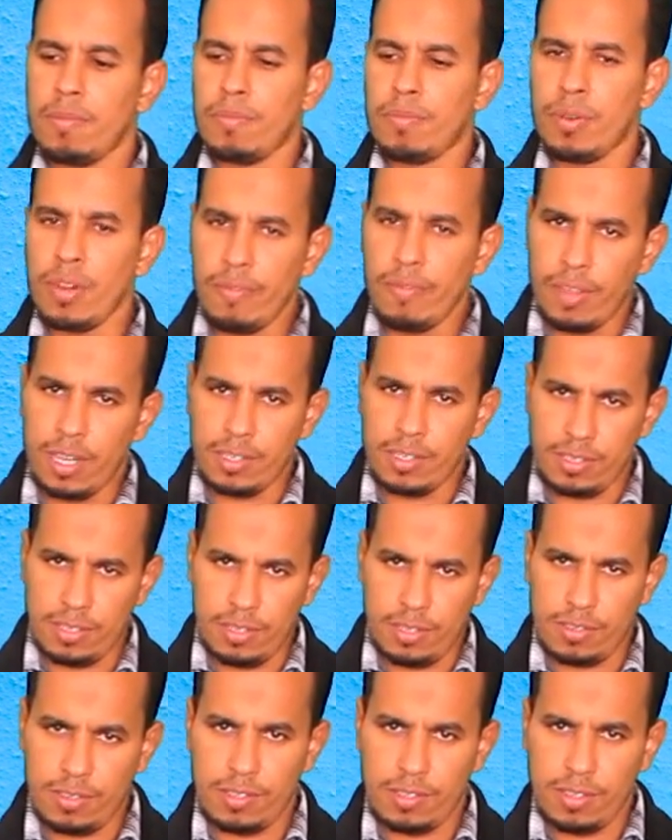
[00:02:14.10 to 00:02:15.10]

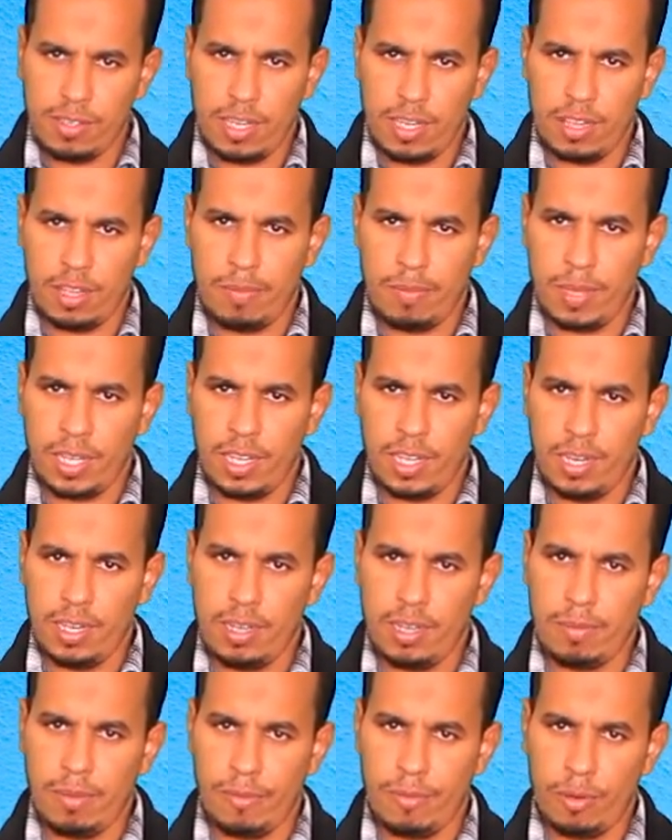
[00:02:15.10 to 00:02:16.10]
prefixes at the
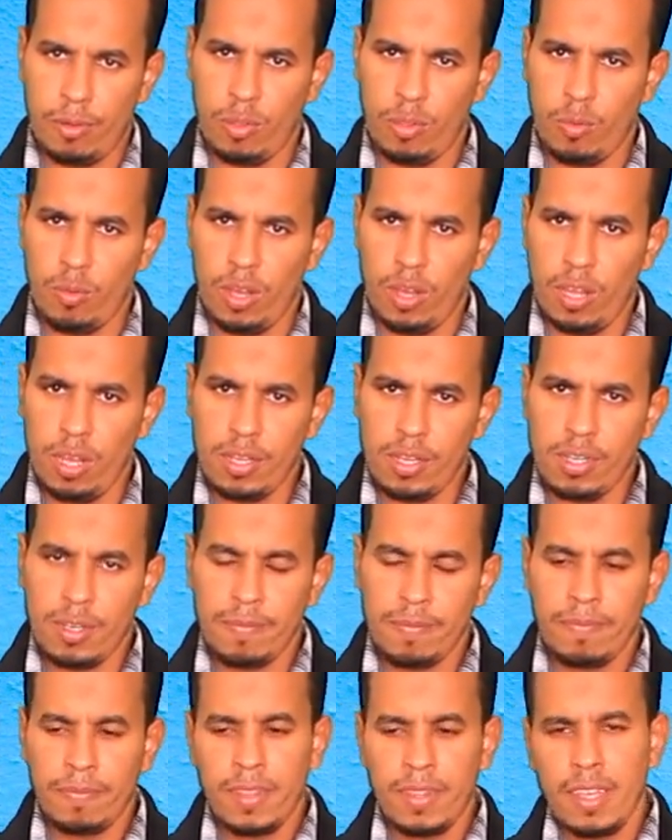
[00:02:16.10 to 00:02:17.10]
beginning, before the word,
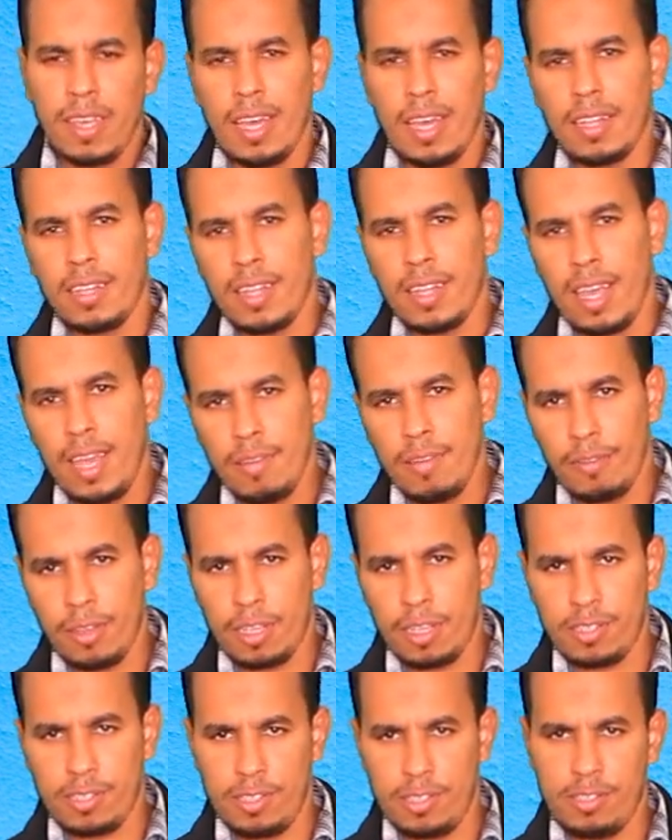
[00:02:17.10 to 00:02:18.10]
and
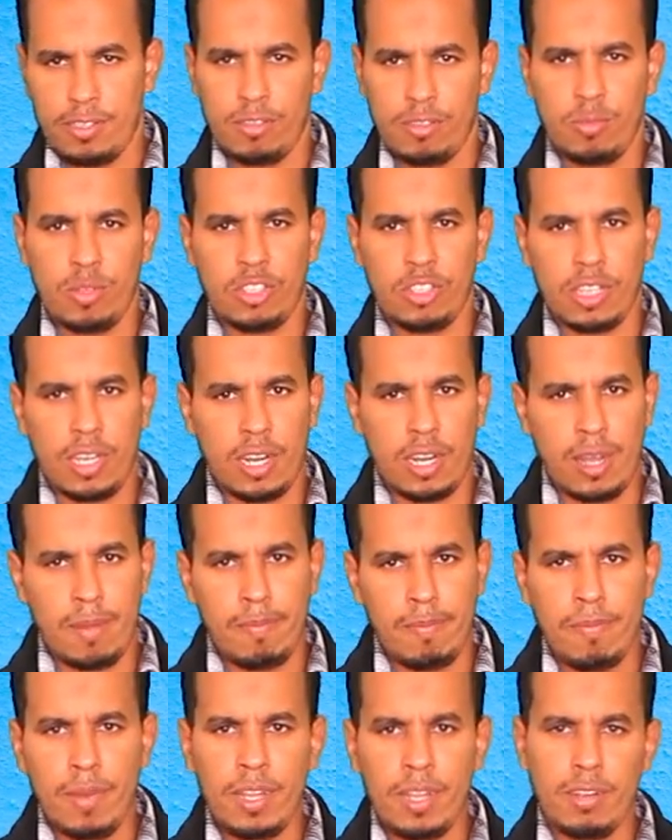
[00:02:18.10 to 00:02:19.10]
affixes which are
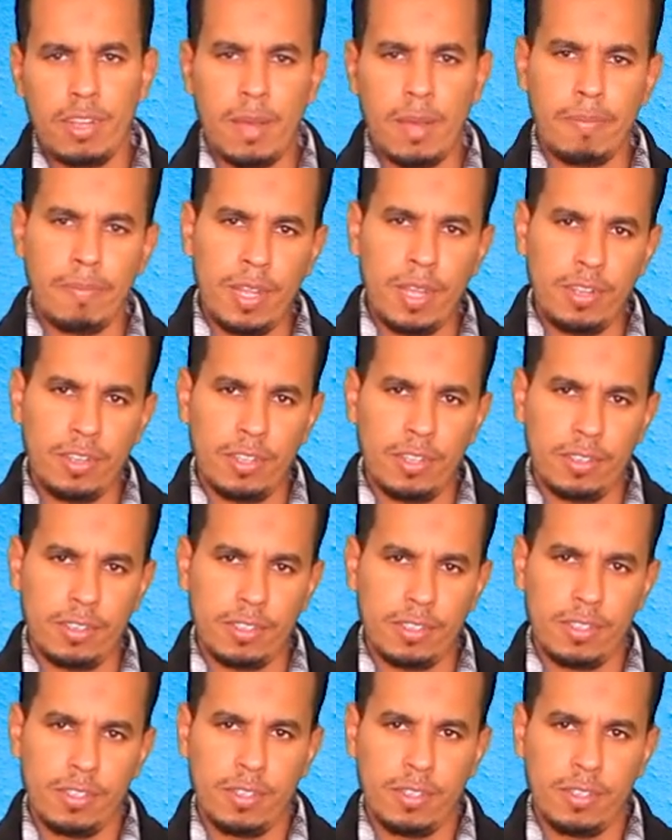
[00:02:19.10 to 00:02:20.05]
appended